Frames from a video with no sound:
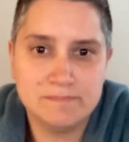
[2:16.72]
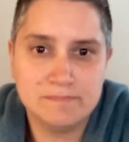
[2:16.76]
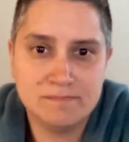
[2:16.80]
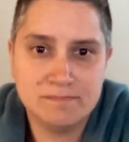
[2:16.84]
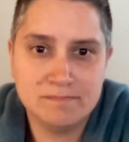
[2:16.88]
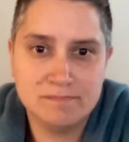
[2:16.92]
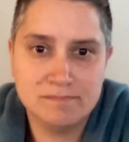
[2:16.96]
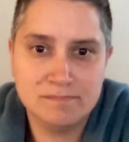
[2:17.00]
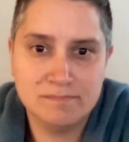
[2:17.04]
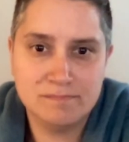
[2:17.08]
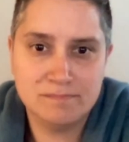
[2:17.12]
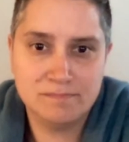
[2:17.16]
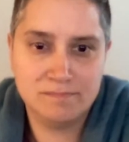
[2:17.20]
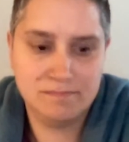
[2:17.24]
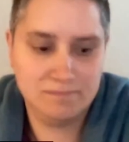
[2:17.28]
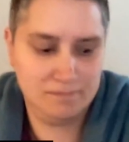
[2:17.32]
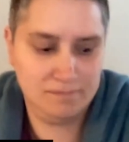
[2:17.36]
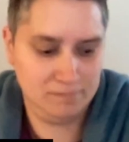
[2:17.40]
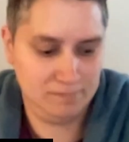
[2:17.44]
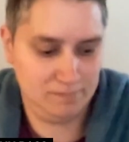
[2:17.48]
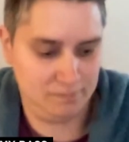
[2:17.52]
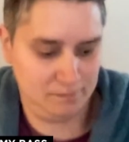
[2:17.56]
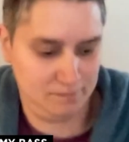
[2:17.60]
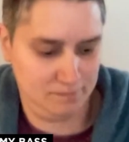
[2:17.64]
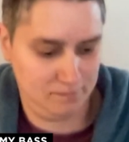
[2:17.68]

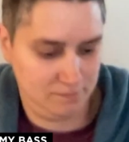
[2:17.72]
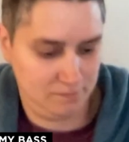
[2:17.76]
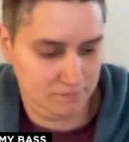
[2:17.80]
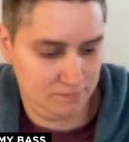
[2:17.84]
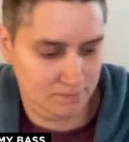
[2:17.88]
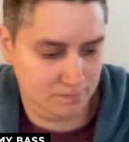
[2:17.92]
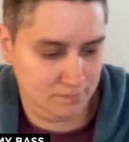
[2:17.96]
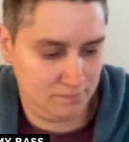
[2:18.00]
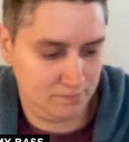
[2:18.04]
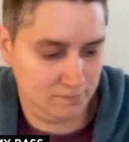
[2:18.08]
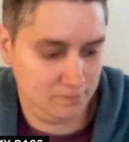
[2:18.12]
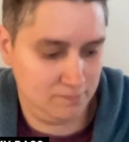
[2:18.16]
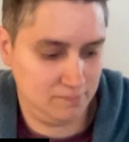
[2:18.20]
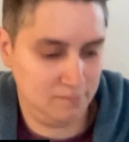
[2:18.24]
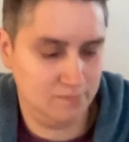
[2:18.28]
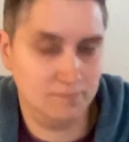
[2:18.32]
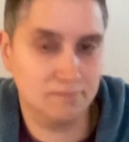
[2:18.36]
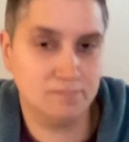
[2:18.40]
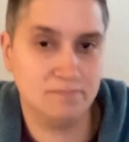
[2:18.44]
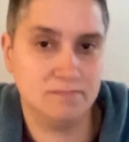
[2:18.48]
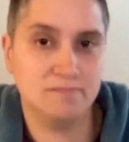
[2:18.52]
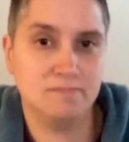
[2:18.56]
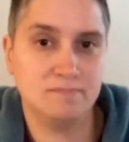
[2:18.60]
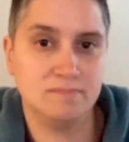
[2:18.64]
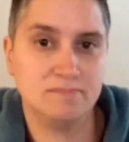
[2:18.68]

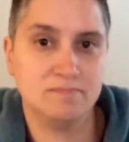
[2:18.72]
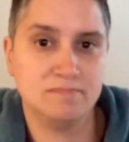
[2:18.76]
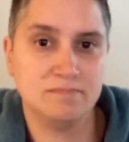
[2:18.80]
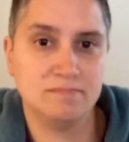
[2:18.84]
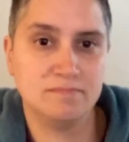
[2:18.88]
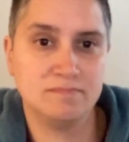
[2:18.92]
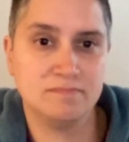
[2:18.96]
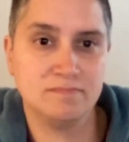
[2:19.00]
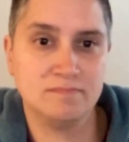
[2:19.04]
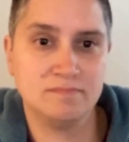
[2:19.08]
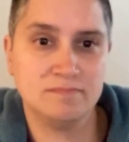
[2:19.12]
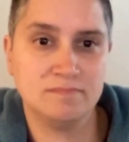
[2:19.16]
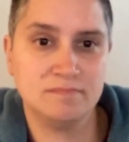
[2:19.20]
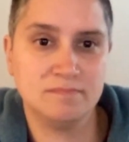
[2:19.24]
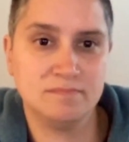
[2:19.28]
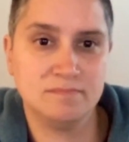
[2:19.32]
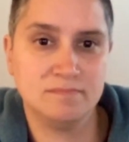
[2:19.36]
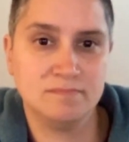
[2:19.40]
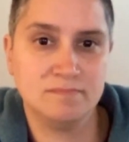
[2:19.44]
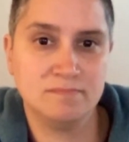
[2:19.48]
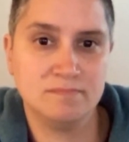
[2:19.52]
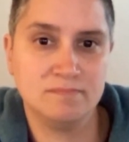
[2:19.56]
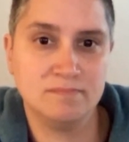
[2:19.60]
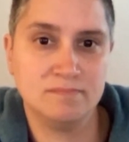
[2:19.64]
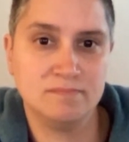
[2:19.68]

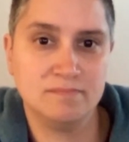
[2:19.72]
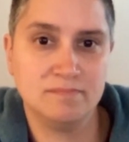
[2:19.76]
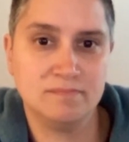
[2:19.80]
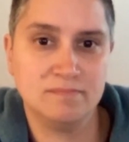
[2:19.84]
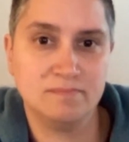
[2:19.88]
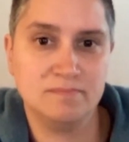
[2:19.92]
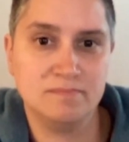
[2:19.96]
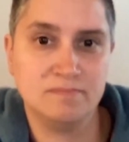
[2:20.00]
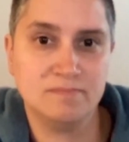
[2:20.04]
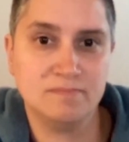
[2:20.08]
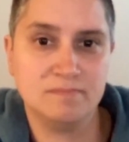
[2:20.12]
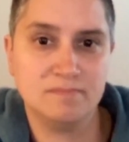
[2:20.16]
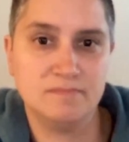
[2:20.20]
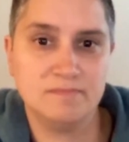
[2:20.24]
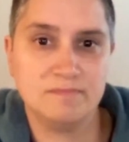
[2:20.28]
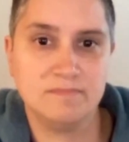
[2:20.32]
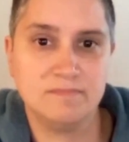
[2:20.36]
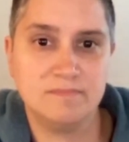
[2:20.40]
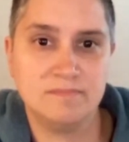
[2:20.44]
No one is speaking in this clip.